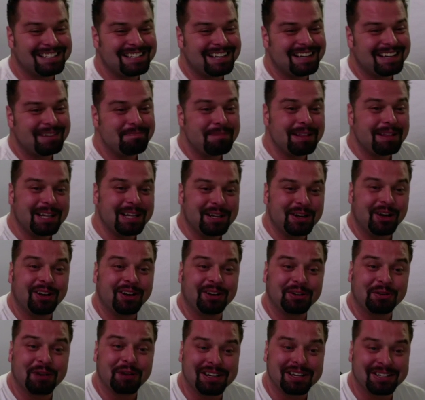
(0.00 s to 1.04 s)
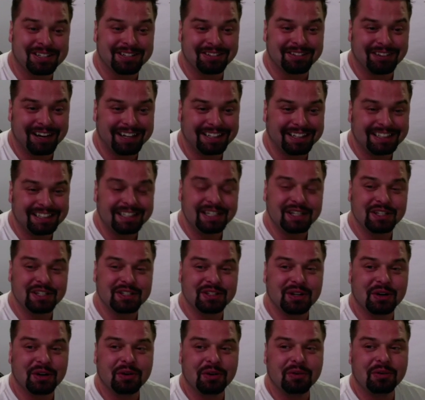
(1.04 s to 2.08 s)
the $1 million question, right?
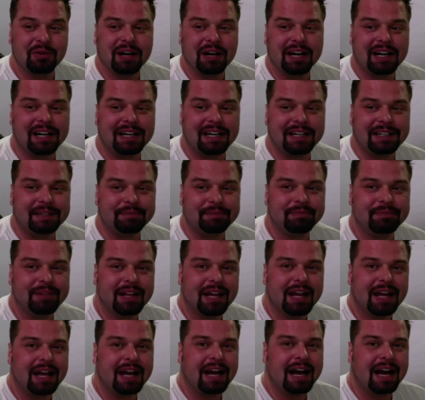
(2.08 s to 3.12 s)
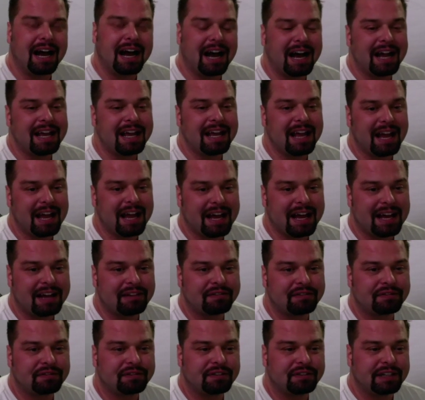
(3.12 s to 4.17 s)
So I
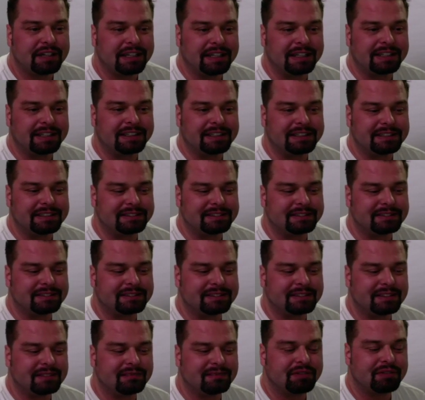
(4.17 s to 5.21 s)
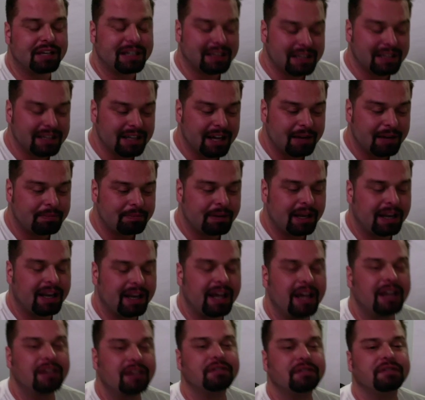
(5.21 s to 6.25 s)
have written up a
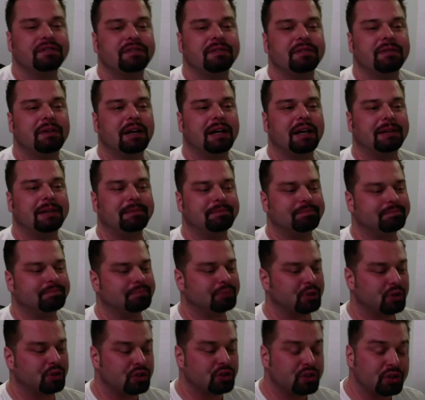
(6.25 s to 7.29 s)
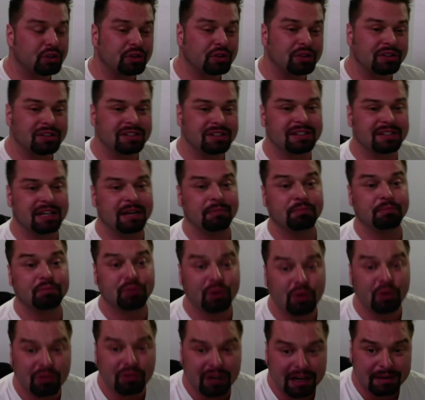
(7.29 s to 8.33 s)
lot of brochures and
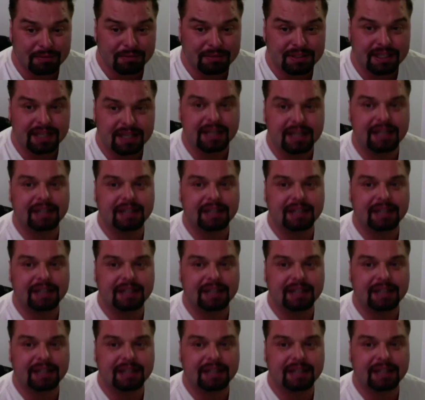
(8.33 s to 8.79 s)
programs